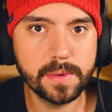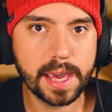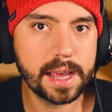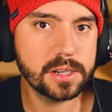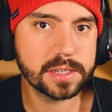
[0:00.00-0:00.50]
We
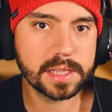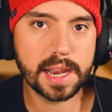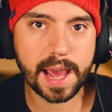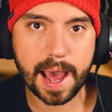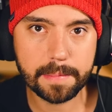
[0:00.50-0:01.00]
can't just
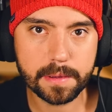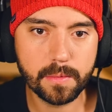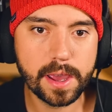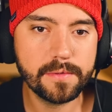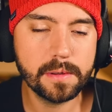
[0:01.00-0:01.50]
let it happen.
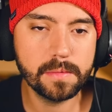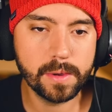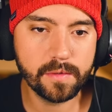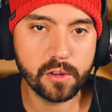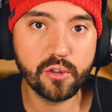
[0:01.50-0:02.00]
We have
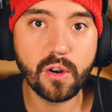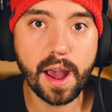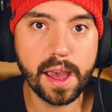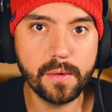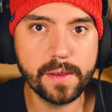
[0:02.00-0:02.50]
to
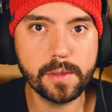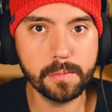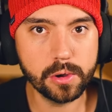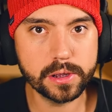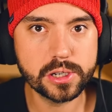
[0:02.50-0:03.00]
try, we have to
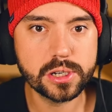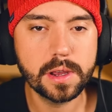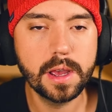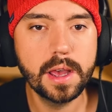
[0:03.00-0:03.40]
push.